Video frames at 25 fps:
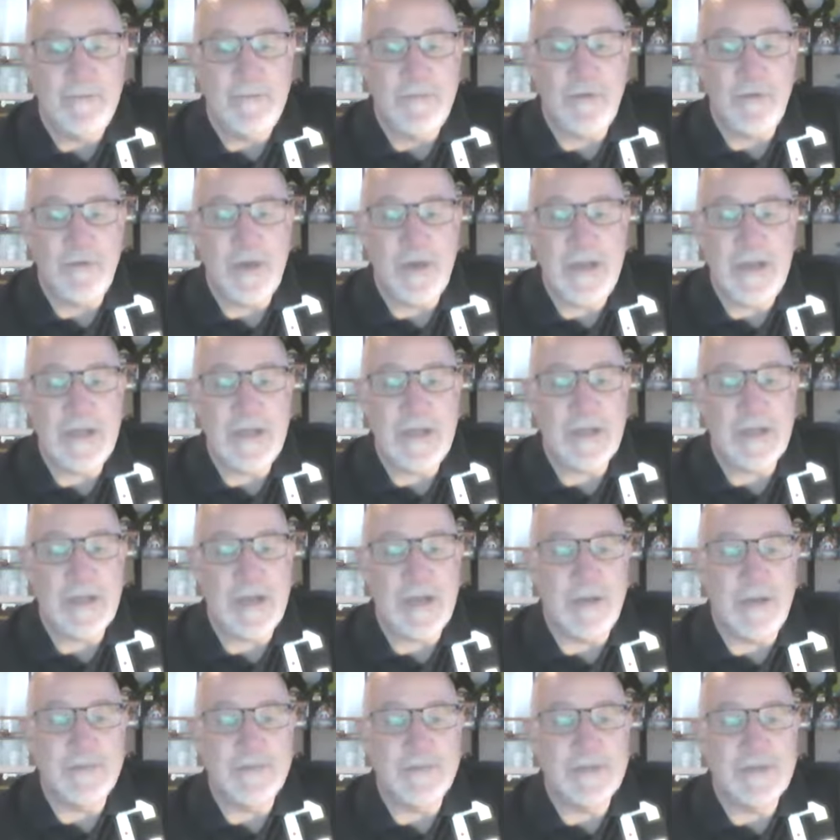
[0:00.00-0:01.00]
For he that
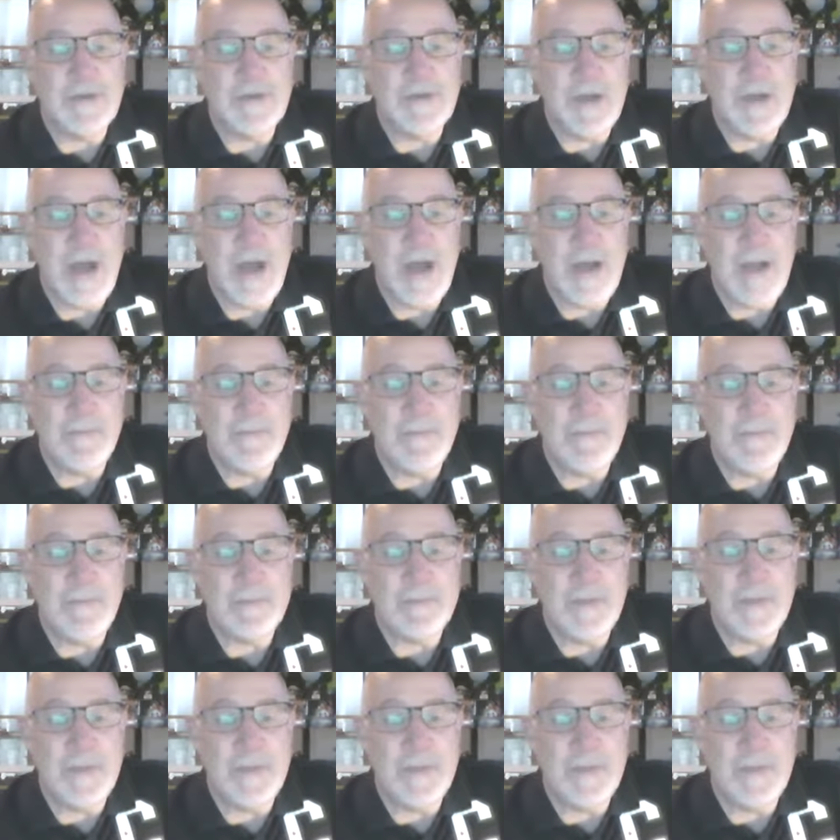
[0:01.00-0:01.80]
comes to God must